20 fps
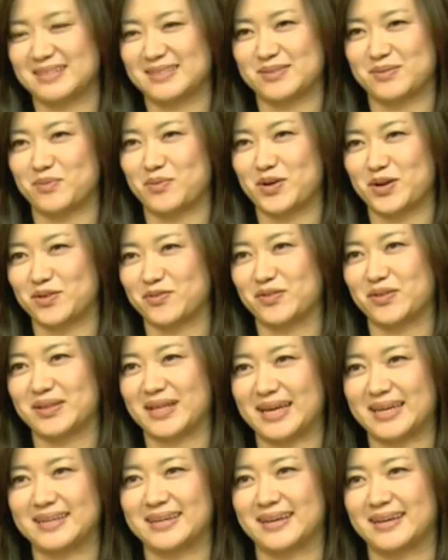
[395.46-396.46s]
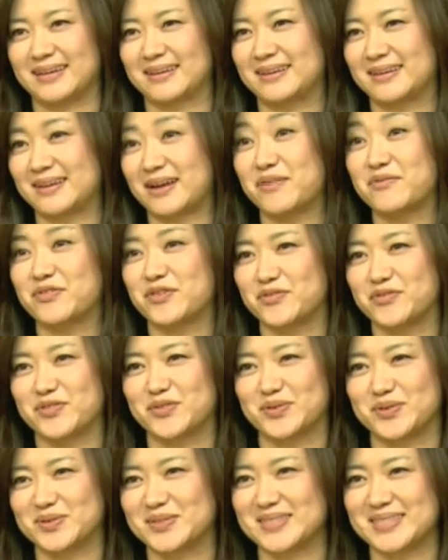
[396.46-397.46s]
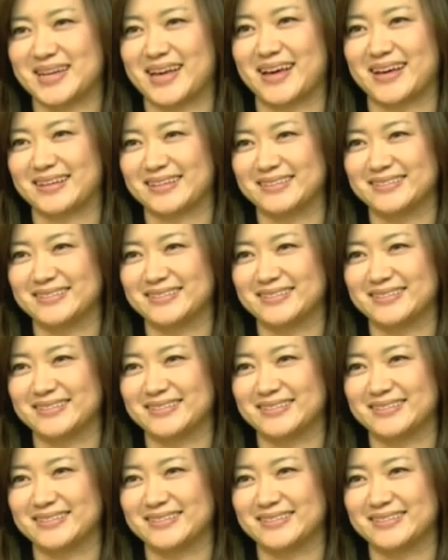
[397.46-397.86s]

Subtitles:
It's a wonderful late-night comfort food snack.